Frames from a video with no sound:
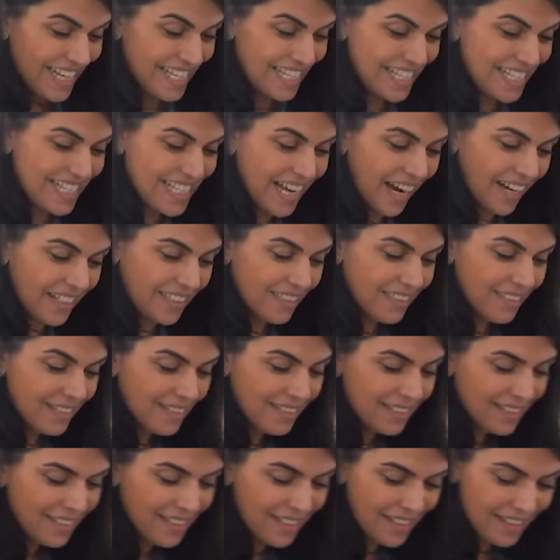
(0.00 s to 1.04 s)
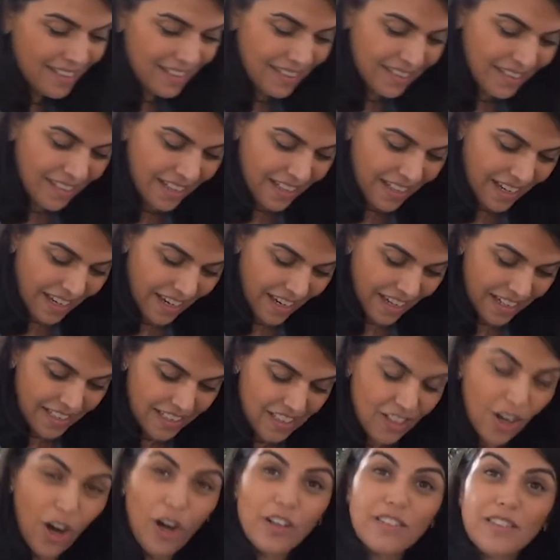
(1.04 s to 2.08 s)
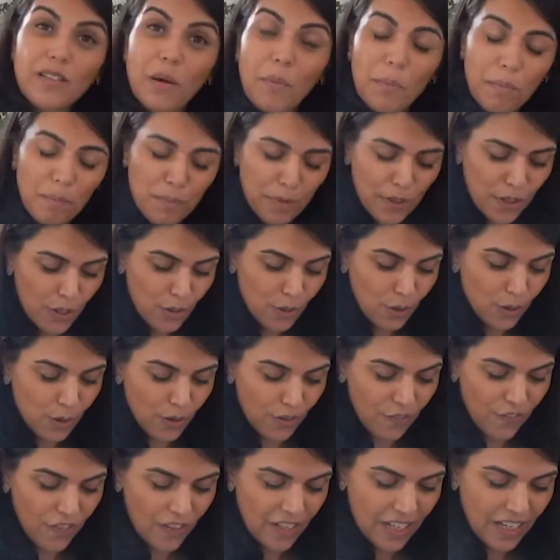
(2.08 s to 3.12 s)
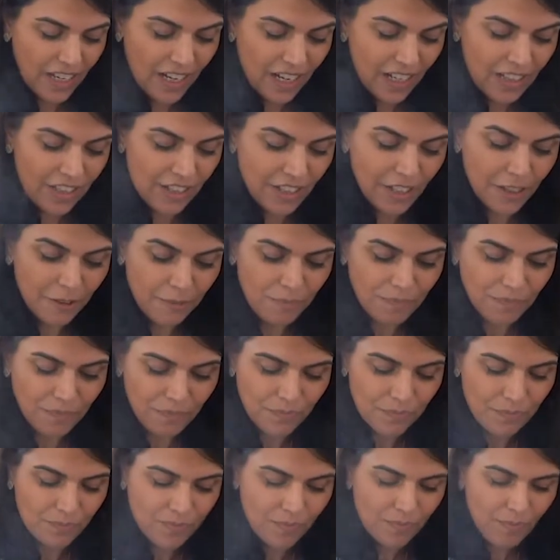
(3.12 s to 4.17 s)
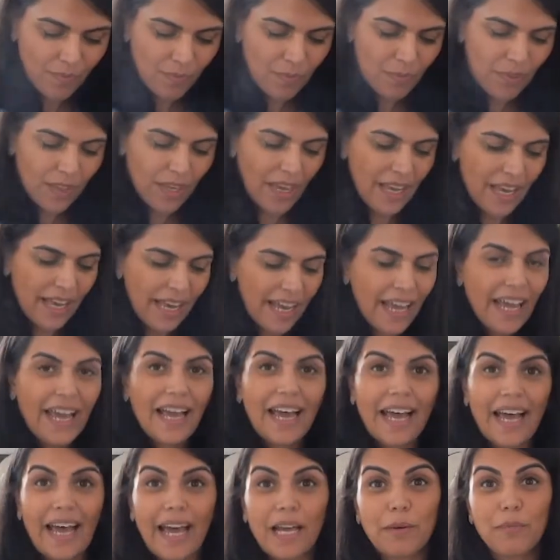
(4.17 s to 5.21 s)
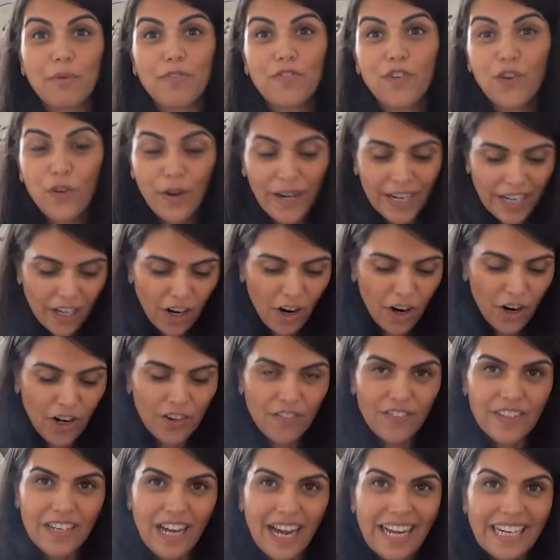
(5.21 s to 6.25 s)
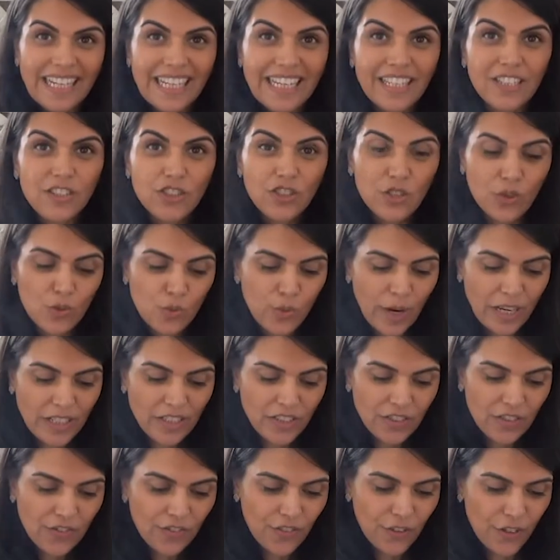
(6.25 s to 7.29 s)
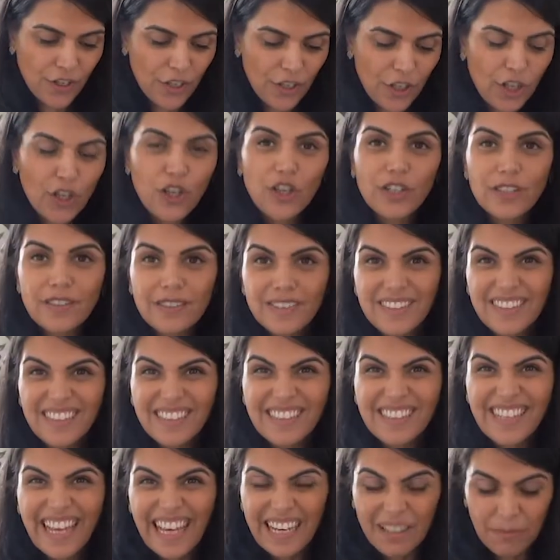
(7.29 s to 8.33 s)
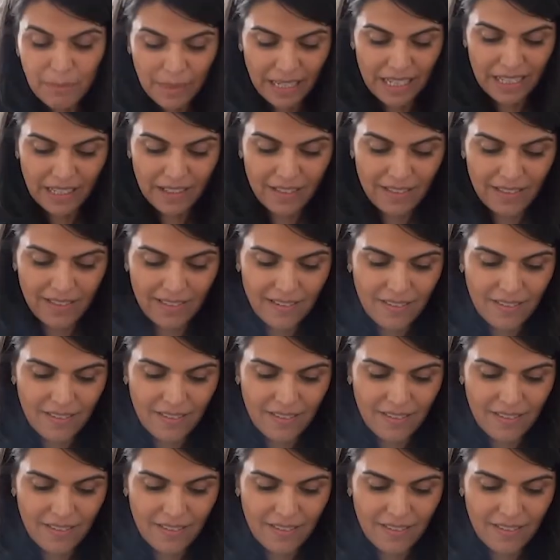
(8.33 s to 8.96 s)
is done. It's got some beautiful color. And before I carve it, I need it to rest for a good 10 minutes.